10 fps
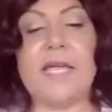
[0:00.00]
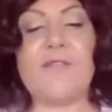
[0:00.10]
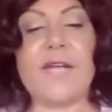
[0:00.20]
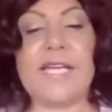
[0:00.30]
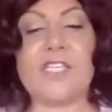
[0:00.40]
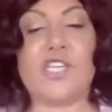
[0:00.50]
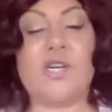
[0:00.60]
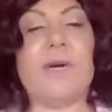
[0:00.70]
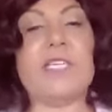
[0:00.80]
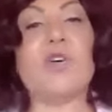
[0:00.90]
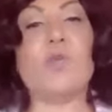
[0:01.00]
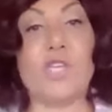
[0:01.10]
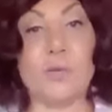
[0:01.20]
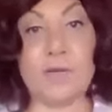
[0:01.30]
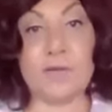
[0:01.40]
if I get you your budget,
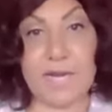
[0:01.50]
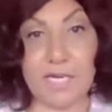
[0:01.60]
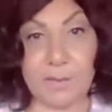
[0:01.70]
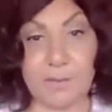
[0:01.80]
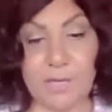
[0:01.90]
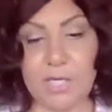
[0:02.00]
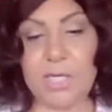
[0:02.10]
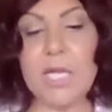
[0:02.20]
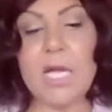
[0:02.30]
will you be ready to book?